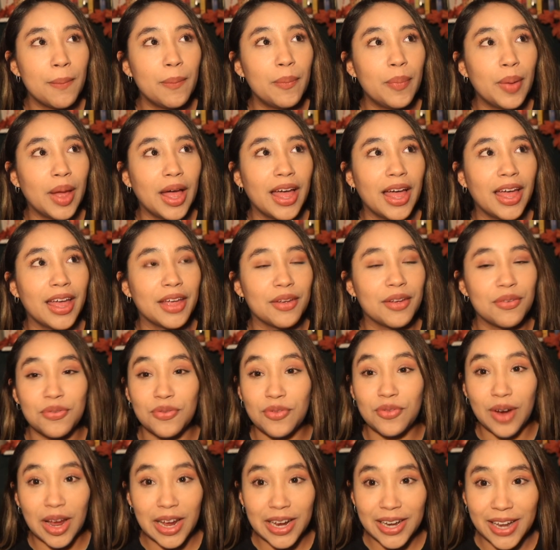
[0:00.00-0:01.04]
by
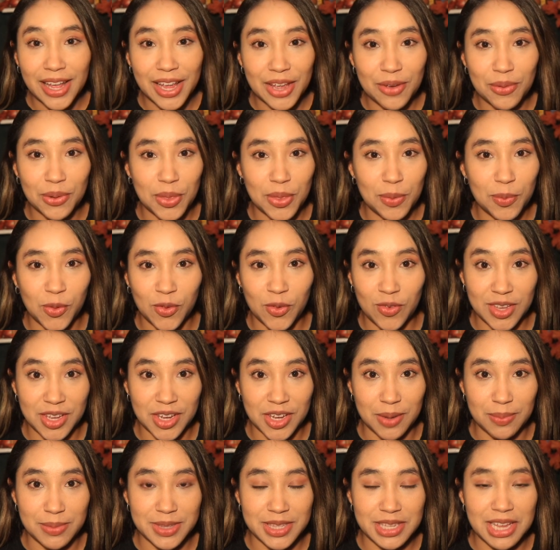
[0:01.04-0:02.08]
Friday when the movie
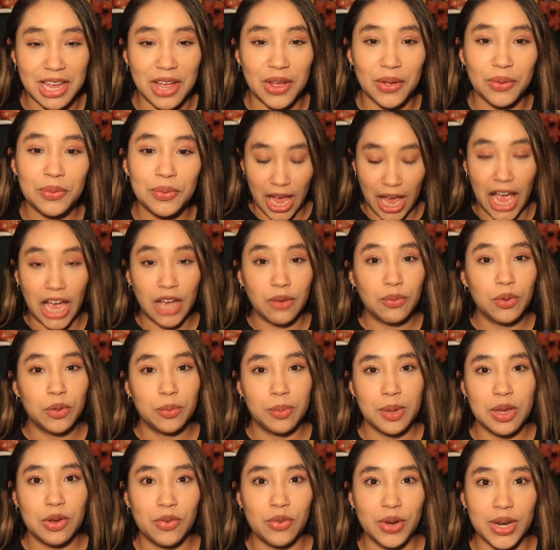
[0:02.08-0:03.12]
comes out. I will
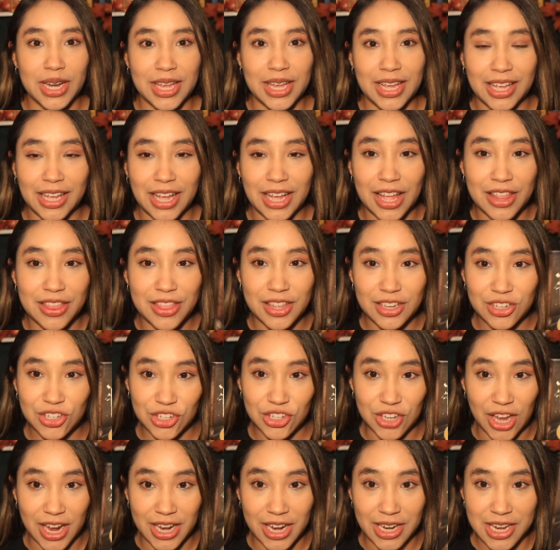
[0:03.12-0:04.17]
be reading The
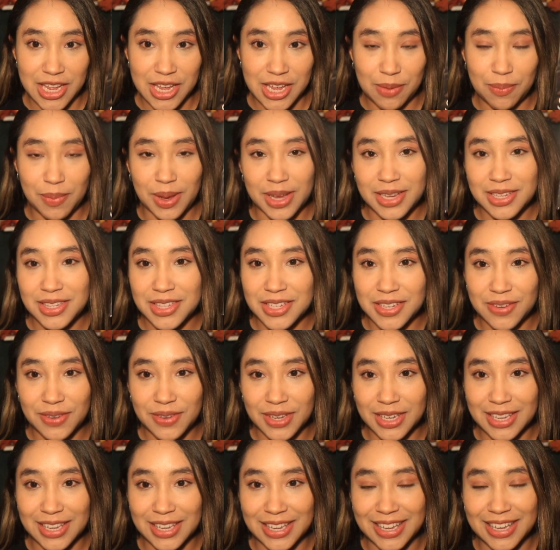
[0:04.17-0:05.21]
Shining by
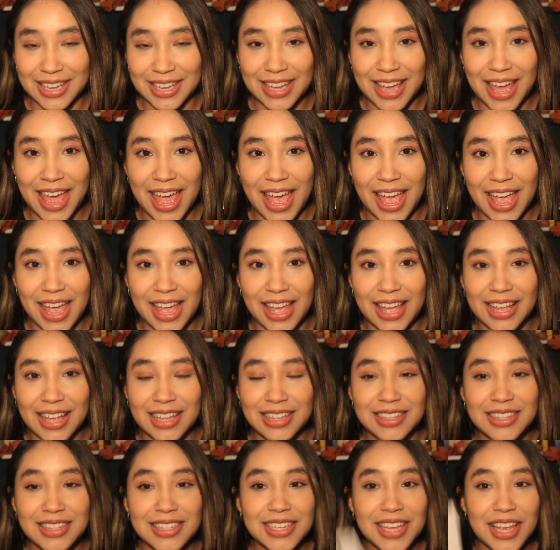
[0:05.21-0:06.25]
Stephen King
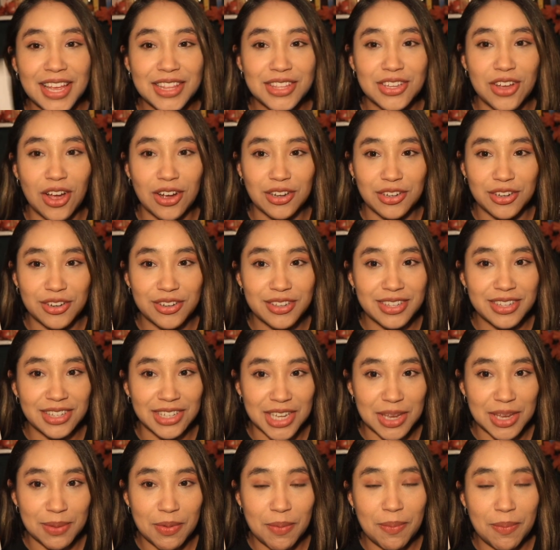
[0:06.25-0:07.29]
and Dr.
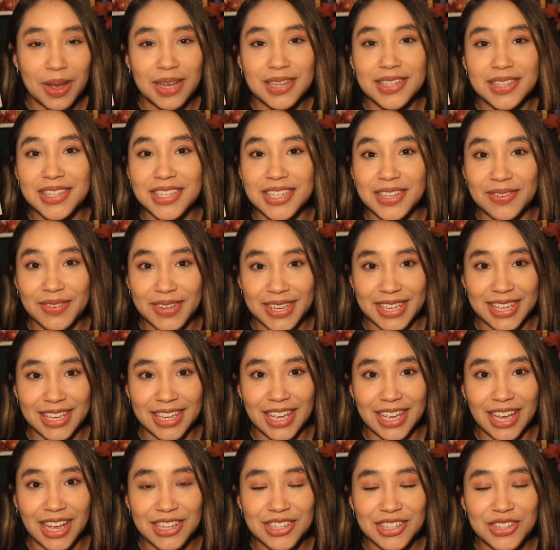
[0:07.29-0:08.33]
Sleep by Stephen
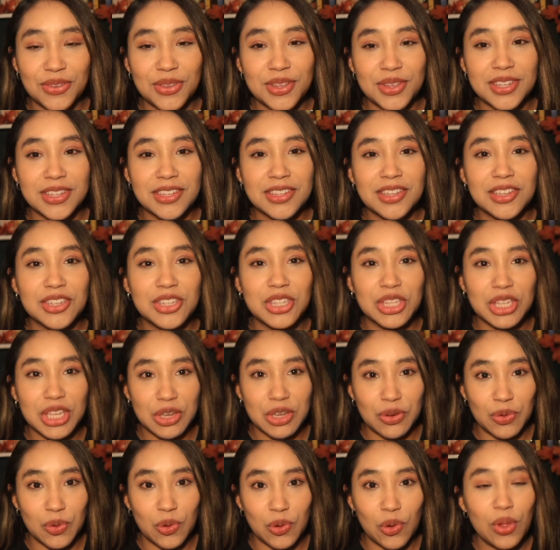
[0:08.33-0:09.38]
King. So this is the
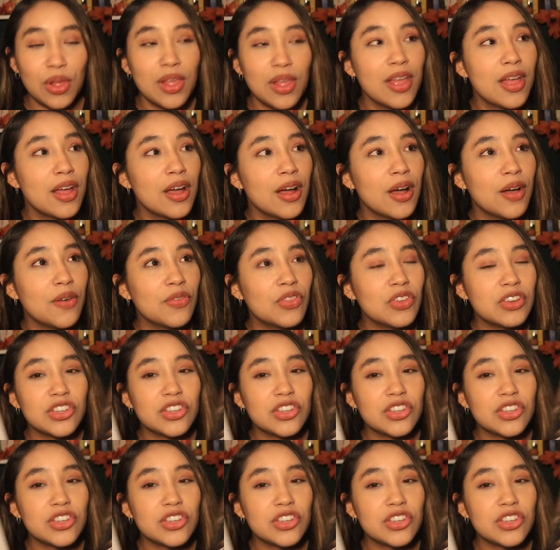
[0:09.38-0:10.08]
sequel of The